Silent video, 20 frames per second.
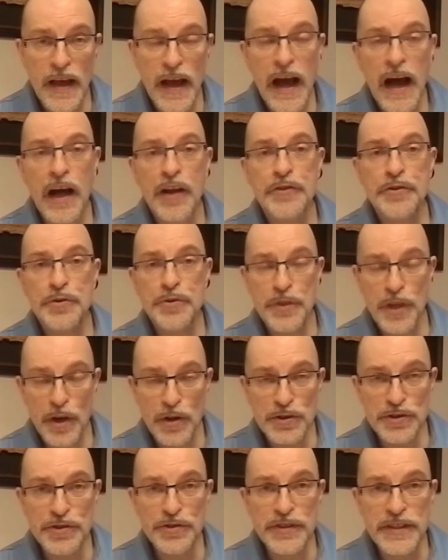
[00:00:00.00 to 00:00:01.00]
I'll do
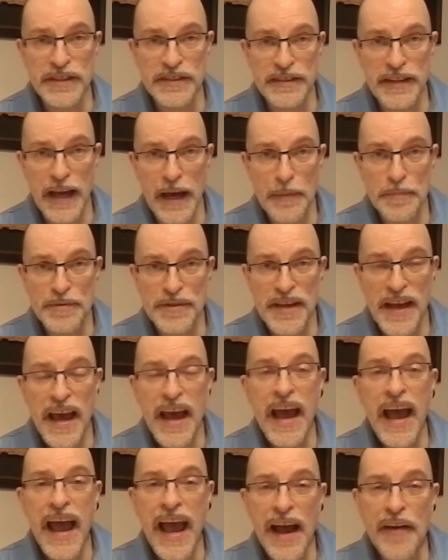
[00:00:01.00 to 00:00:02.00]
those 3 steps
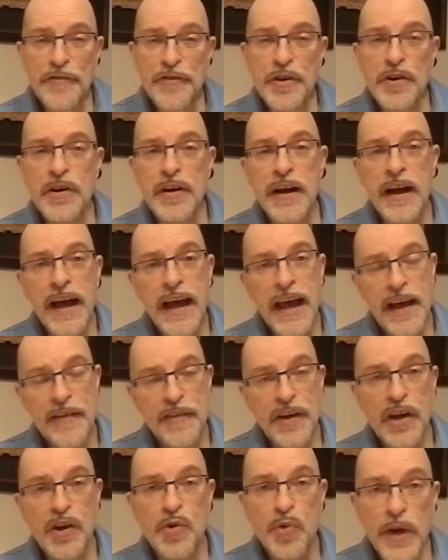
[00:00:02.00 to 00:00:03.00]
after I have
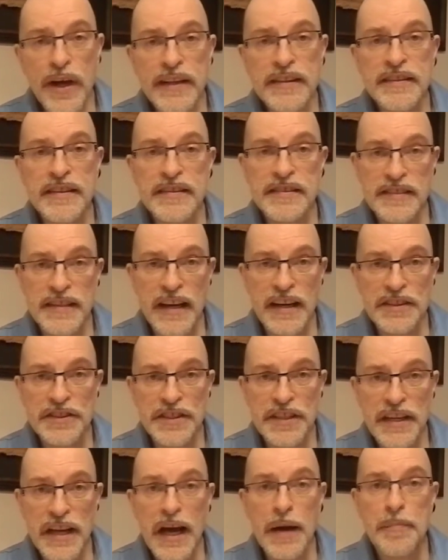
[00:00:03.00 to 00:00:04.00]
a quick
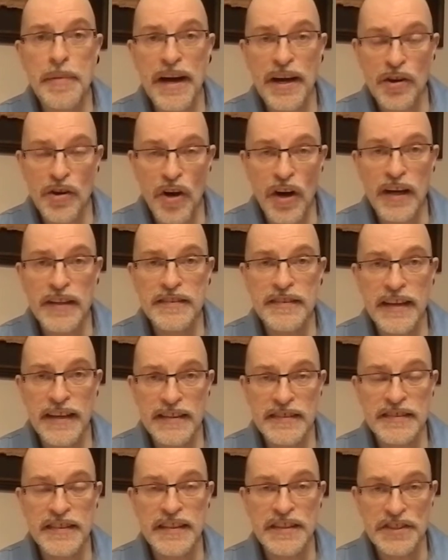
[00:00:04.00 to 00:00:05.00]
discussion about
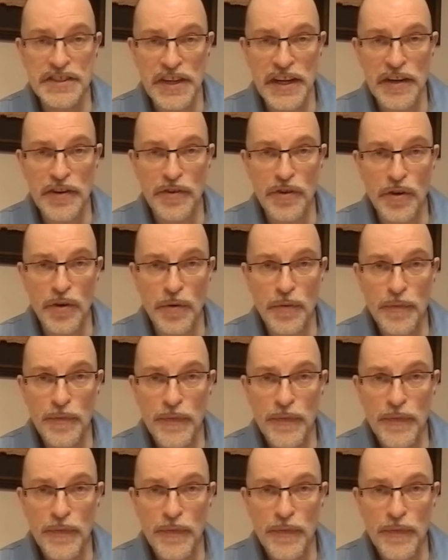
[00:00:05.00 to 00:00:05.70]
contests in general.